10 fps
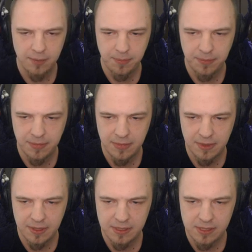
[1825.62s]
Alright.
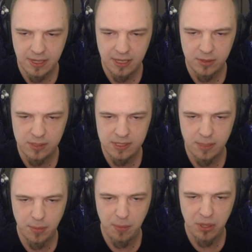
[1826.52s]
So that
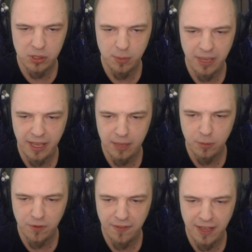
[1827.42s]
uses up a bunch of my
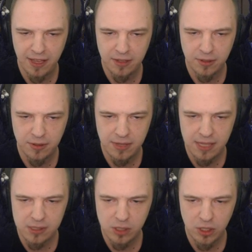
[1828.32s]
animal fat.
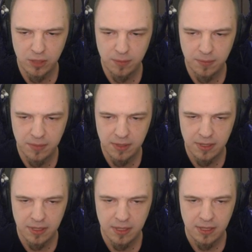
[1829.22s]
That's good.
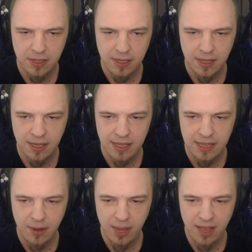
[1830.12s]

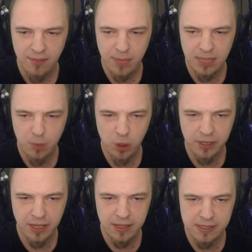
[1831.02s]
And now I have many
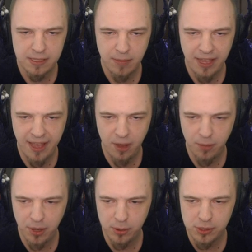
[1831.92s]
more guns in my
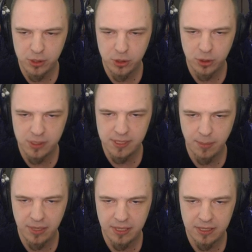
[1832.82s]
outpost should
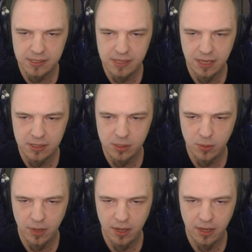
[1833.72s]
somebody decide
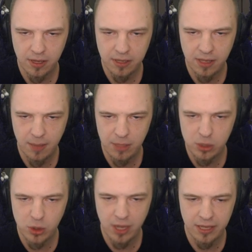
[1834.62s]
to uh,
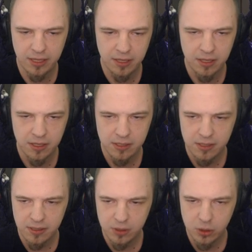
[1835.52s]
come and try and
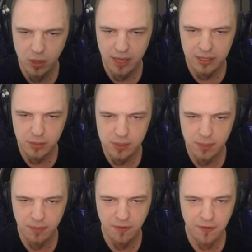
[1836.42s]
try and
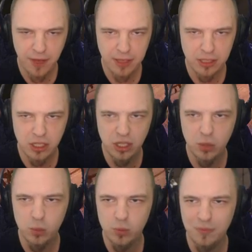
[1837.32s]
do something fucking
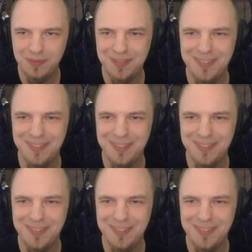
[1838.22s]
cute.